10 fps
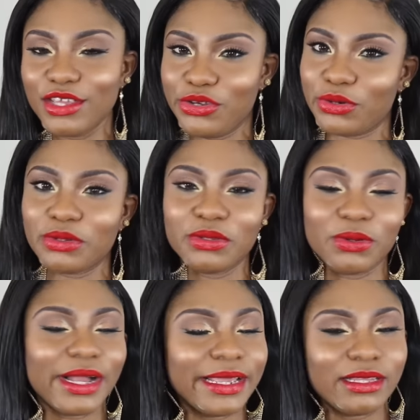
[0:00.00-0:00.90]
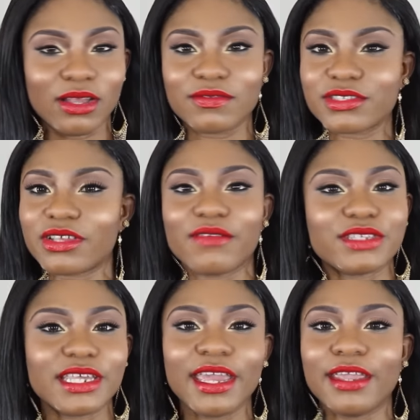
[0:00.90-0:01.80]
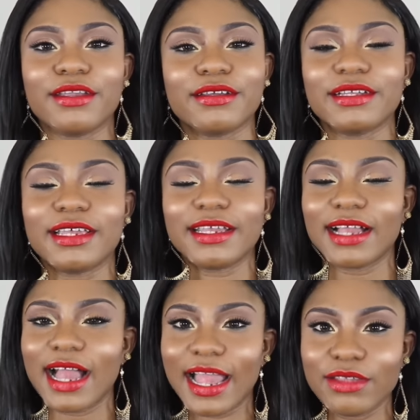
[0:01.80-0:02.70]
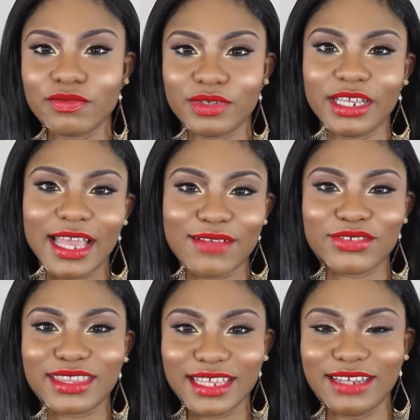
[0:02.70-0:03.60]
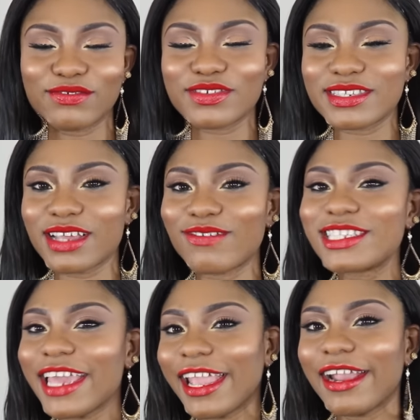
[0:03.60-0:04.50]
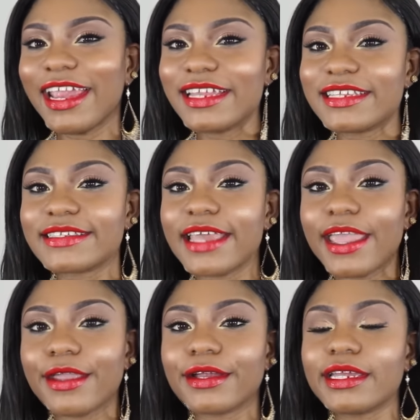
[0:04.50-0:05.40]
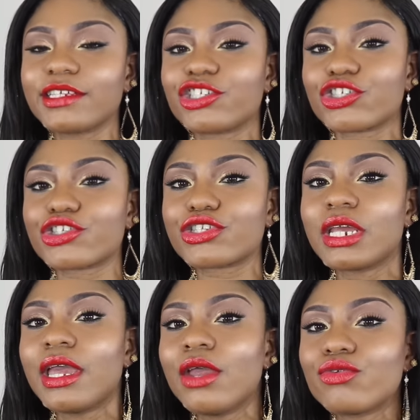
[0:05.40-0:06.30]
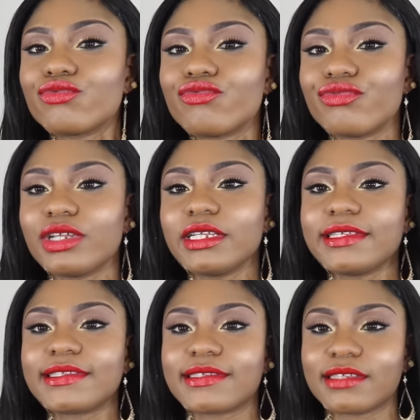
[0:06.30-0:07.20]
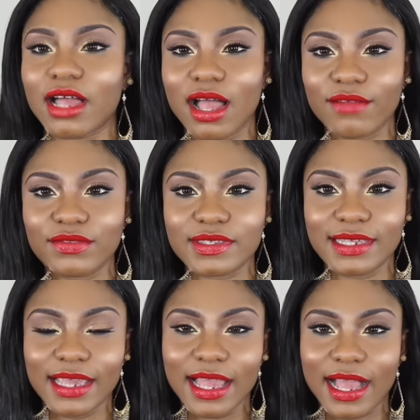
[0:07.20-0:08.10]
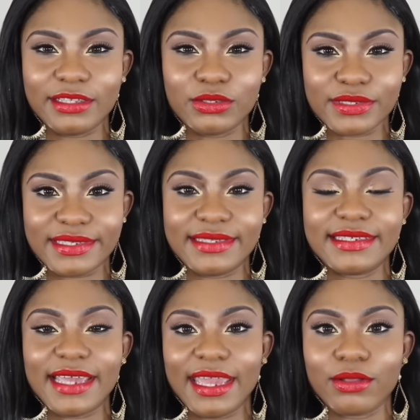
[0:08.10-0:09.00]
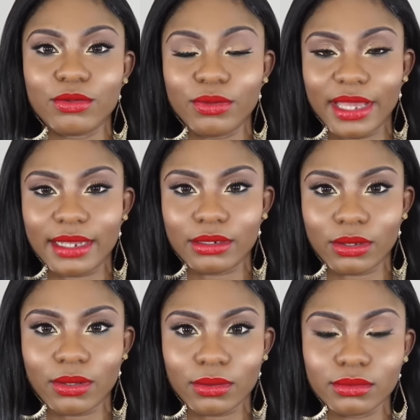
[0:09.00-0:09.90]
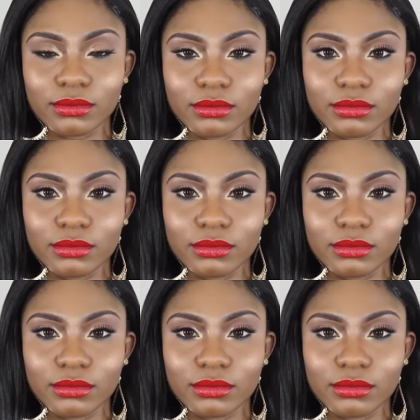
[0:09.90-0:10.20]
You all know I love soft hair, like I really have a thing for soft hair, and this hair is just really soft. It doesn't tangle at all.